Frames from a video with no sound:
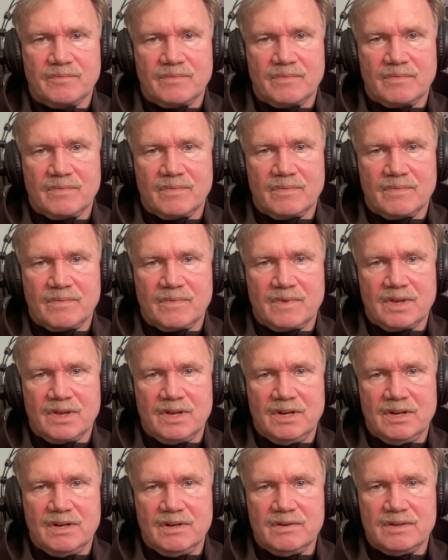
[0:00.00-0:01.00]
Mm-hmm.
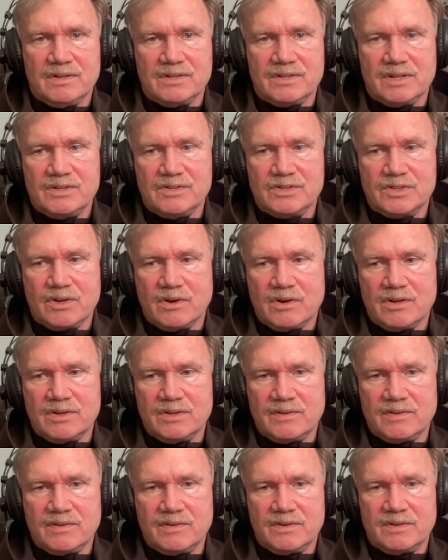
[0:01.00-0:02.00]
You know, he's
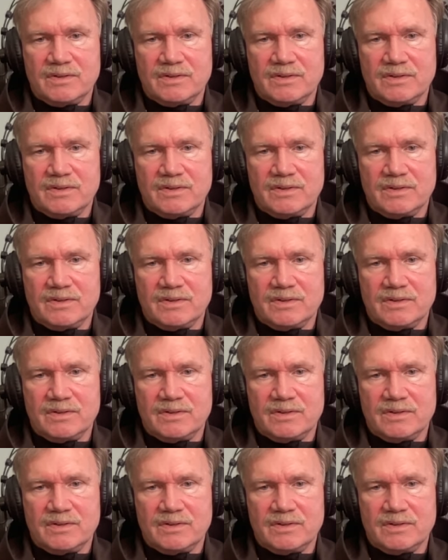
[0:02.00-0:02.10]
gone